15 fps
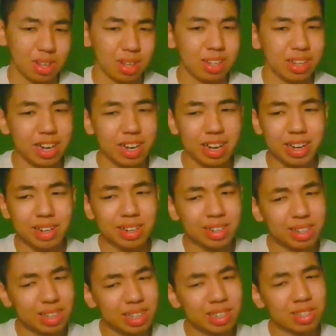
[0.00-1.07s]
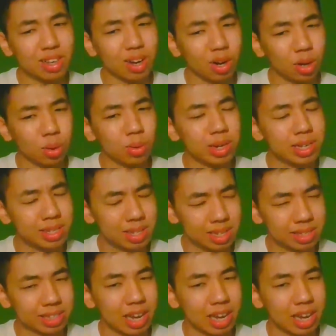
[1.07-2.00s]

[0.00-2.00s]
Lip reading: There is always this